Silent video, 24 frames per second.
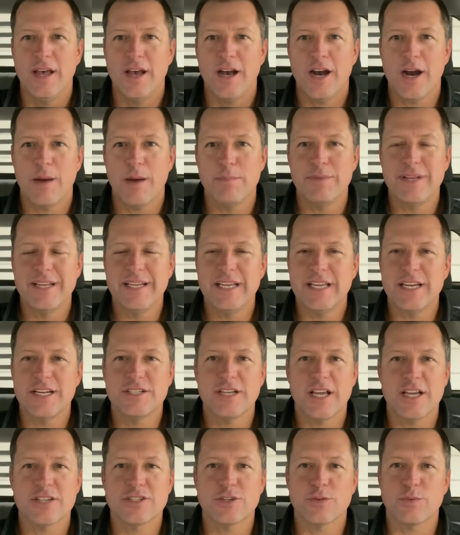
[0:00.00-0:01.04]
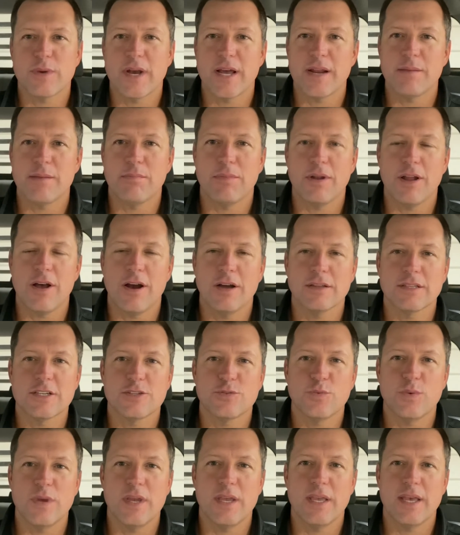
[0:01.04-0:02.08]
Um, didn't get a chance to write a blog
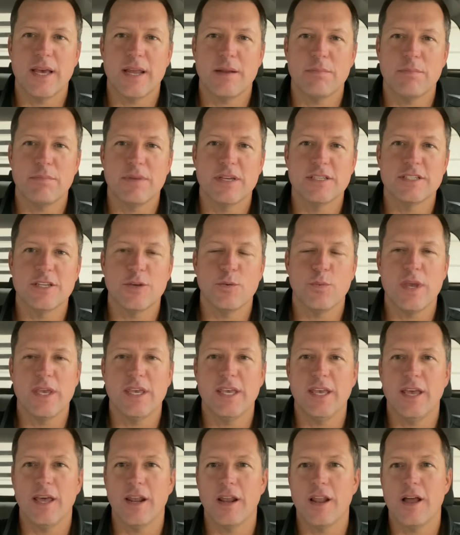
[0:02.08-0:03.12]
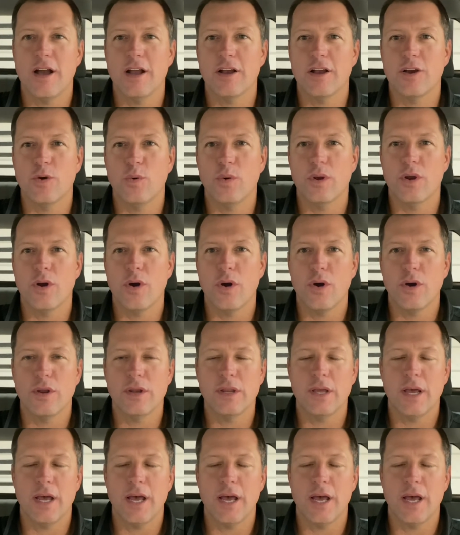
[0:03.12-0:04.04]
this week. Had a busy weekend, a lot going on.